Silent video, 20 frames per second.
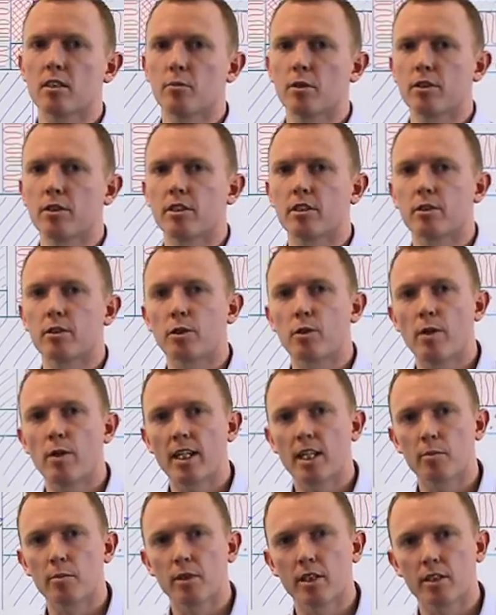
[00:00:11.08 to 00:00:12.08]
about the
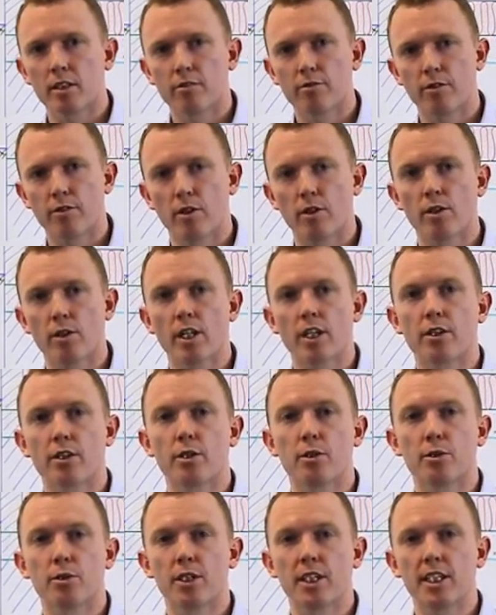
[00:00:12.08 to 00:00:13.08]
requirement for a
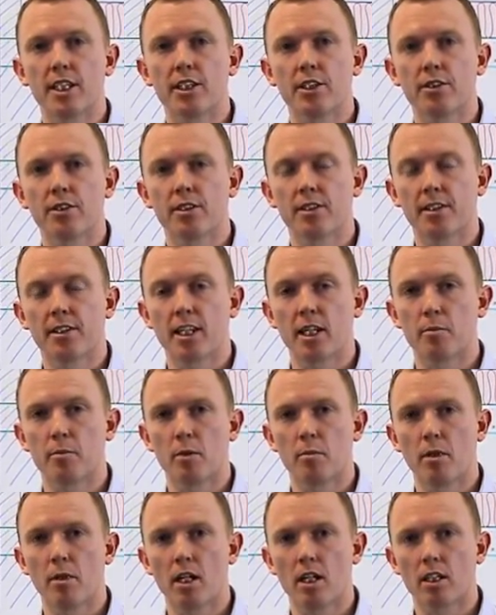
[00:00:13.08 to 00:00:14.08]
13 Newton
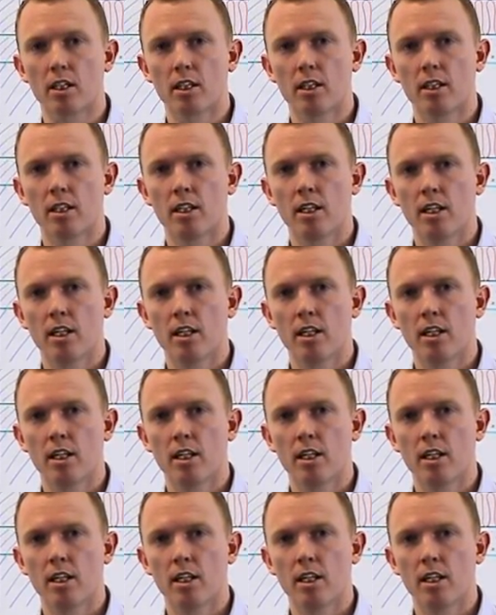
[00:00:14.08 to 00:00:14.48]
thermal block,